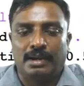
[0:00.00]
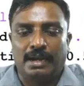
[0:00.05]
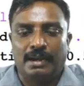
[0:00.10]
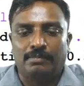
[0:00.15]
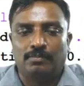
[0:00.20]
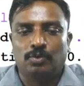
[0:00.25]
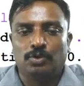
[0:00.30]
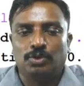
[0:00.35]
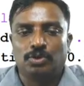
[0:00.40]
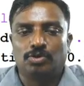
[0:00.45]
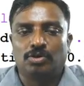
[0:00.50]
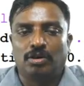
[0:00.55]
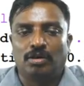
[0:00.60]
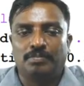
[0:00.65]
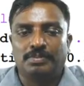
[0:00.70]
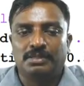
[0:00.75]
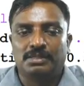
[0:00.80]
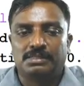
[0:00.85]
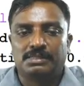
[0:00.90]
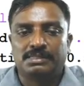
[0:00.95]
I'm going to
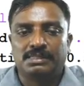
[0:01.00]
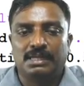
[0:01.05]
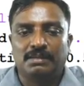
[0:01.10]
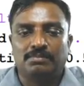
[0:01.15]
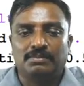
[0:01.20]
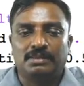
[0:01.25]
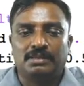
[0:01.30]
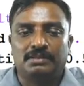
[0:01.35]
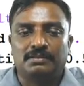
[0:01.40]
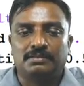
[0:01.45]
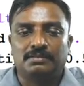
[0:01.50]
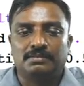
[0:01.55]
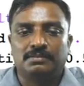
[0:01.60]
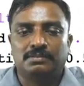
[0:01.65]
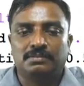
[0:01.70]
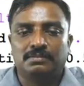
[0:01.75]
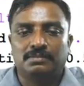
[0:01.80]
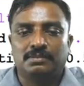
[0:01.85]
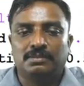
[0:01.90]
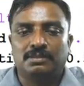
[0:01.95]
copy the same thing.
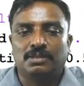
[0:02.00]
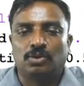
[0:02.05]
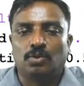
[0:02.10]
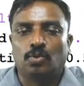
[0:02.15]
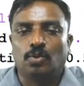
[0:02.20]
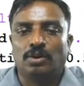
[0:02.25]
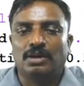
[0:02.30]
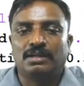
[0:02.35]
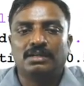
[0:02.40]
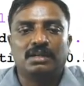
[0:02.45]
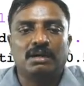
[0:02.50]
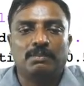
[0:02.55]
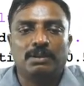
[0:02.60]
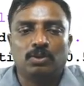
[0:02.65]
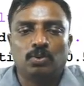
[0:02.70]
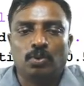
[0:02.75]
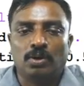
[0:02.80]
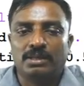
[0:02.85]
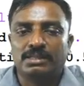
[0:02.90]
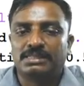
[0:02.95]
The colon
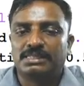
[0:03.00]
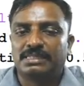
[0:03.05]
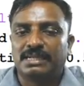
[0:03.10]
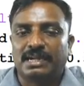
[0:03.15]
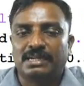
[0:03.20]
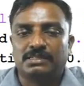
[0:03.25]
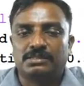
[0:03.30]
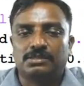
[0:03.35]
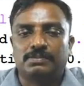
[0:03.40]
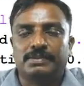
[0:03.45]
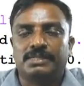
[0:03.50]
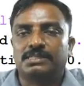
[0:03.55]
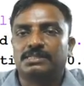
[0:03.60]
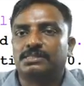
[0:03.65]
comma colon stands